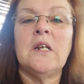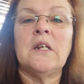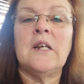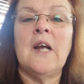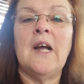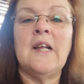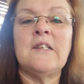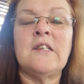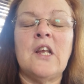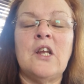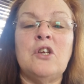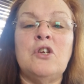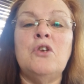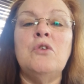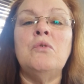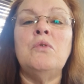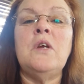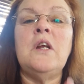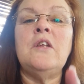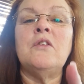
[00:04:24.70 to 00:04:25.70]
God said,
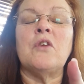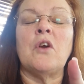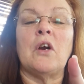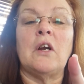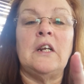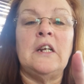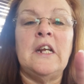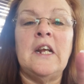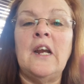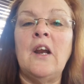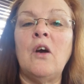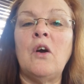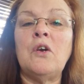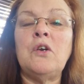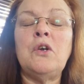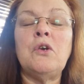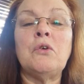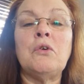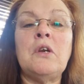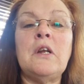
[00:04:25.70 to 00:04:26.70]
you either get
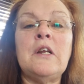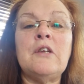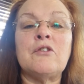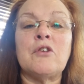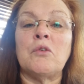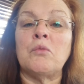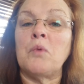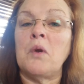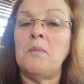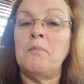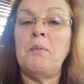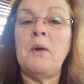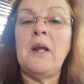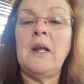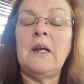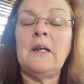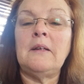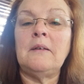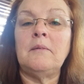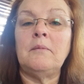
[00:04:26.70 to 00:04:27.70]
on your knees and
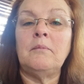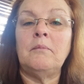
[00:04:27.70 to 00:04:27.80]
repent,